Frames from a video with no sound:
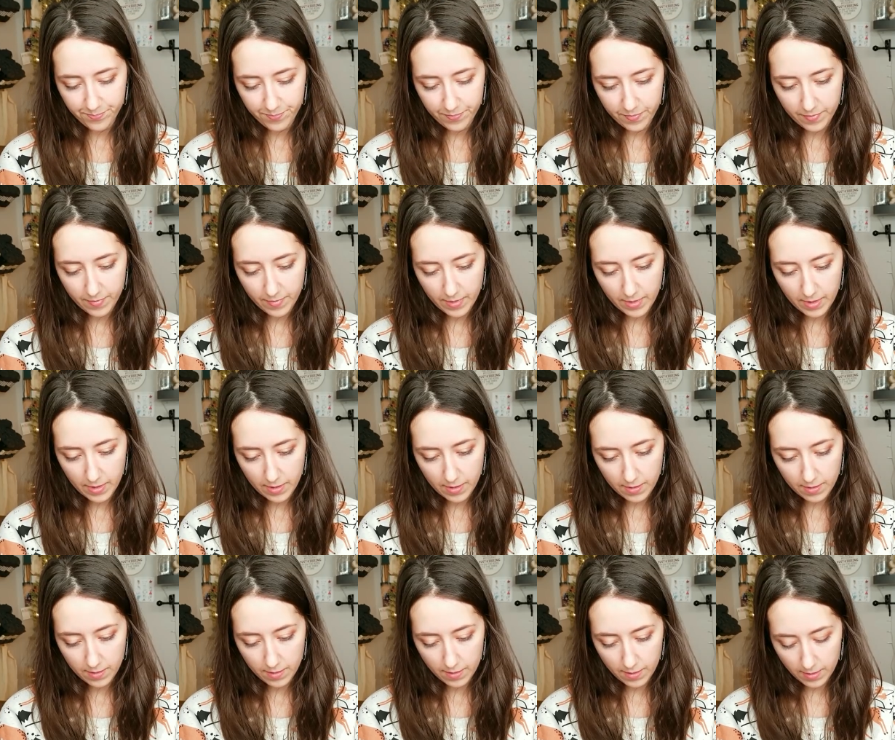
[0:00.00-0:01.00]

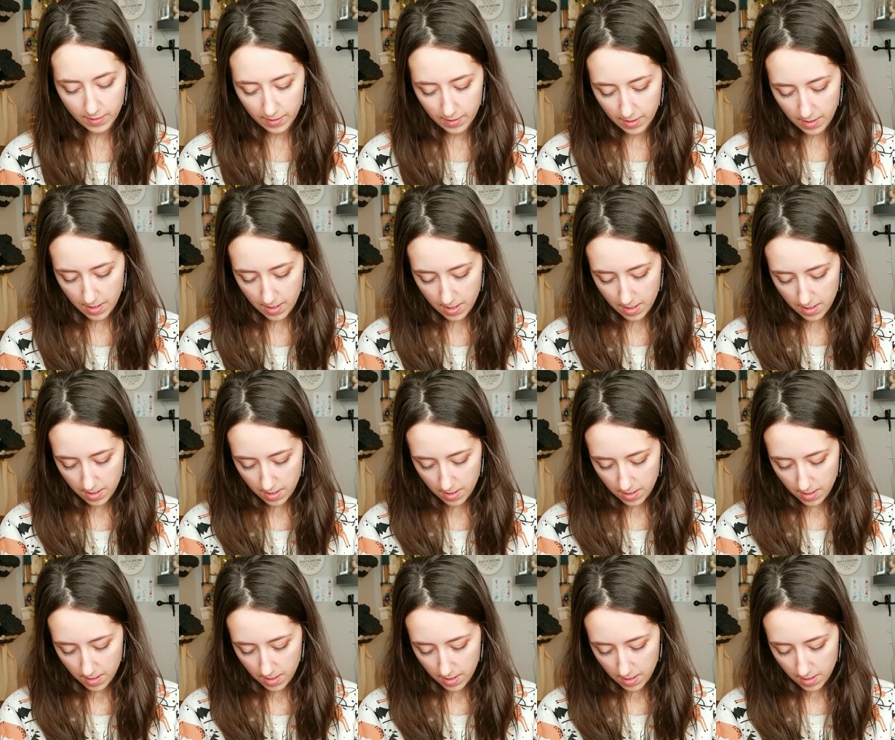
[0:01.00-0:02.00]
Nobody speaks.